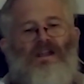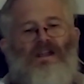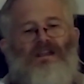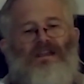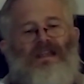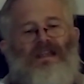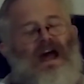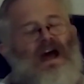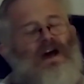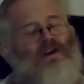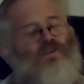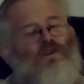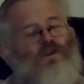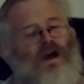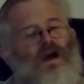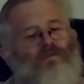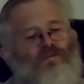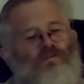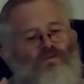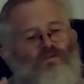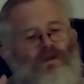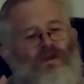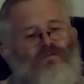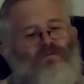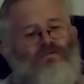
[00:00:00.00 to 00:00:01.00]
Now you have
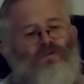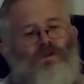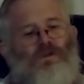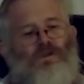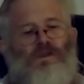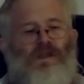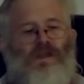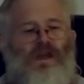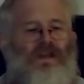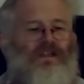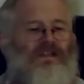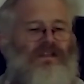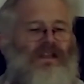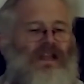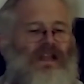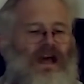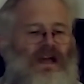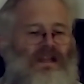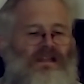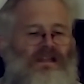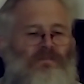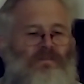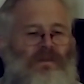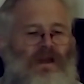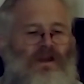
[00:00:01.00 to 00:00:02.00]
a reference site in
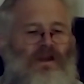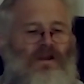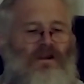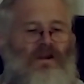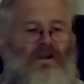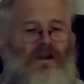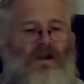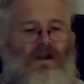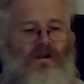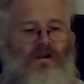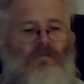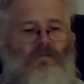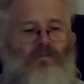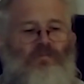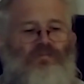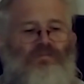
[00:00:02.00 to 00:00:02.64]
Latin America.